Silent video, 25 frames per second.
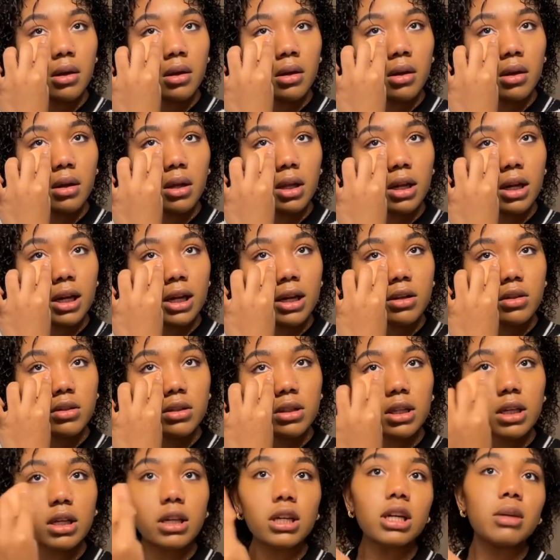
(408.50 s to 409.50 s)
And I don't
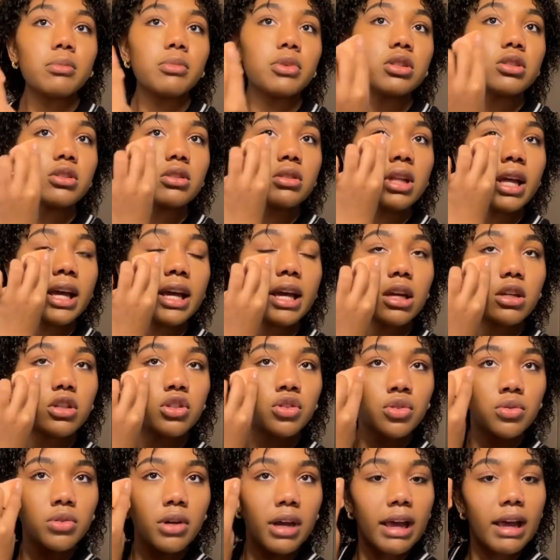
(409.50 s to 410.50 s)
think I'm gonna like
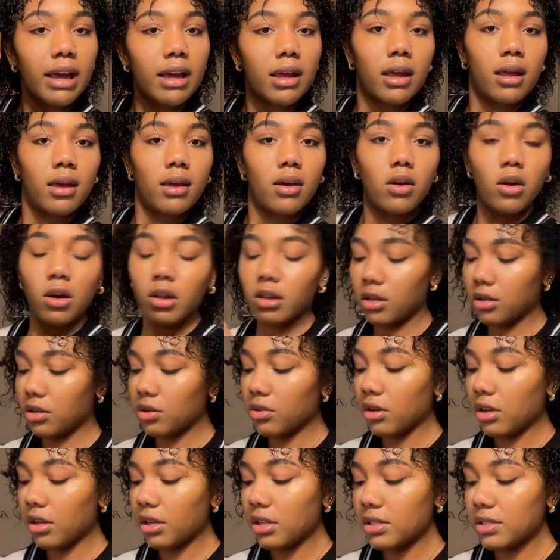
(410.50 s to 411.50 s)
drag it all
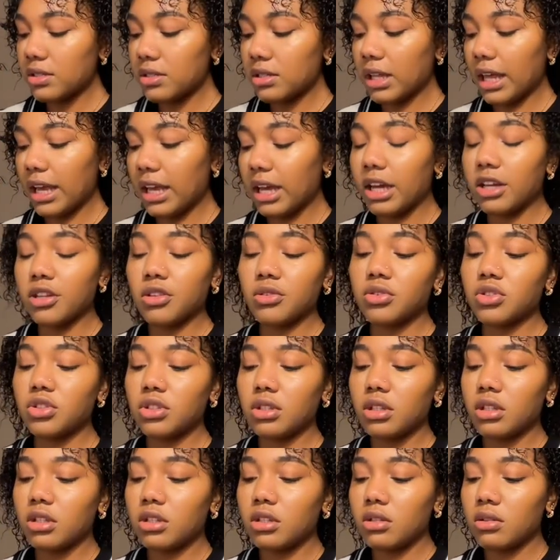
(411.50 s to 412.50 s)
across like I
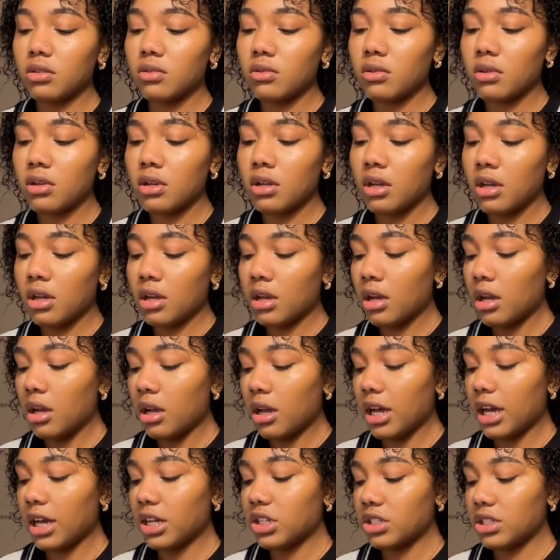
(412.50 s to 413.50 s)
usually do.
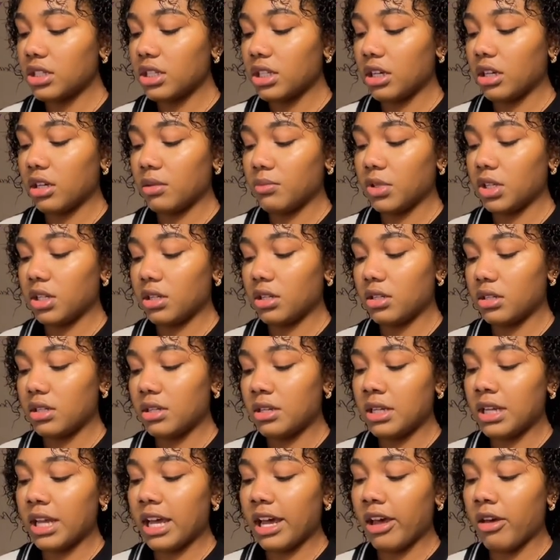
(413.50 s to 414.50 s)
I just think I'm gonna
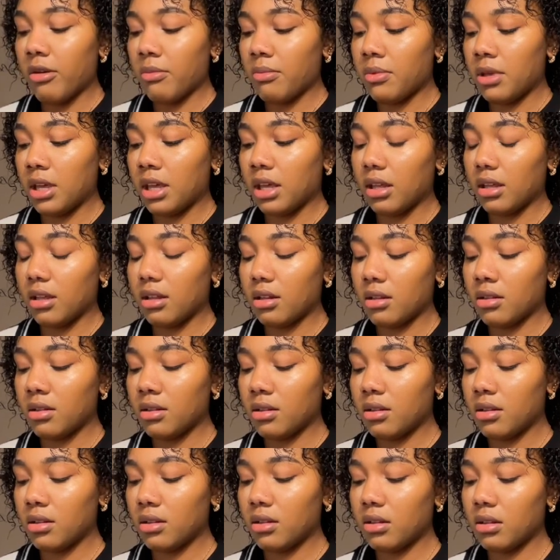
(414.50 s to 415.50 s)
dab it
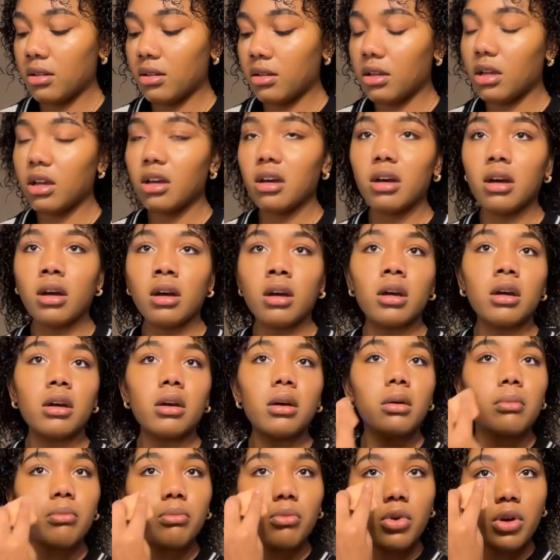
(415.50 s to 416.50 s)

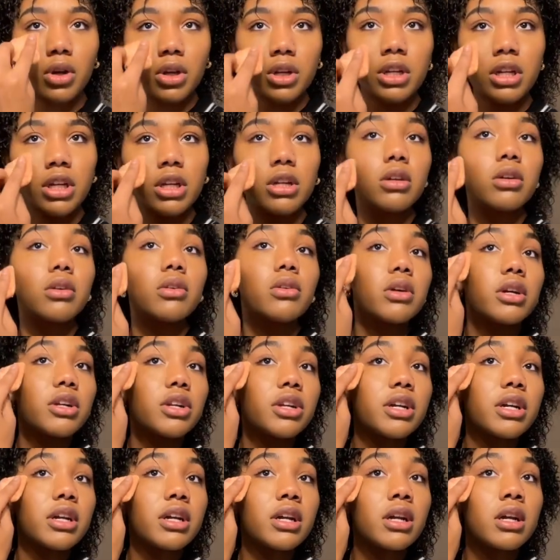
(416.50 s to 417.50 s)
on the inner
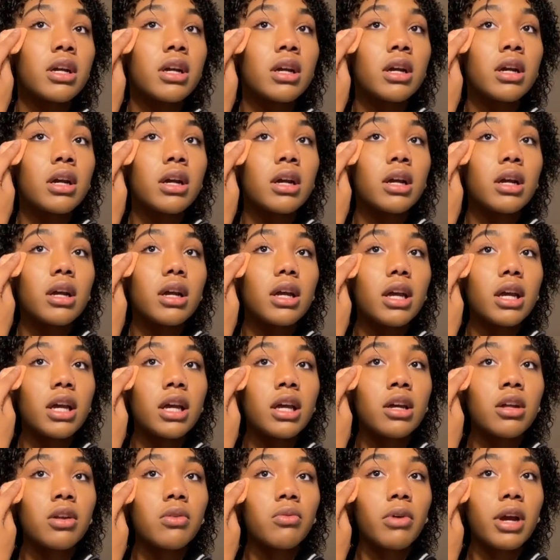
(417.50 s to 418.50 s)
corner
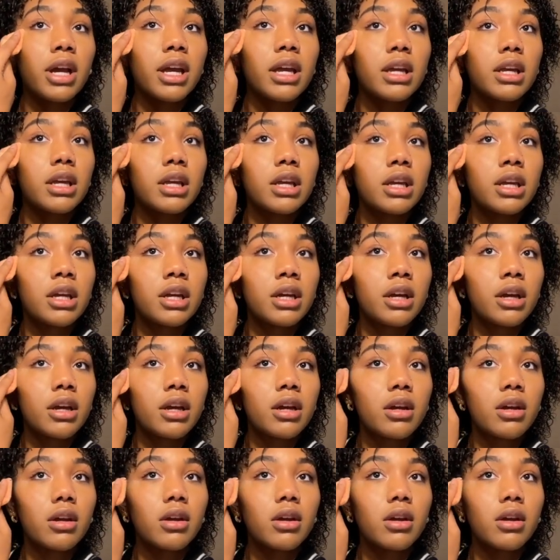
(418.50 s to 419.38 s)
and right here.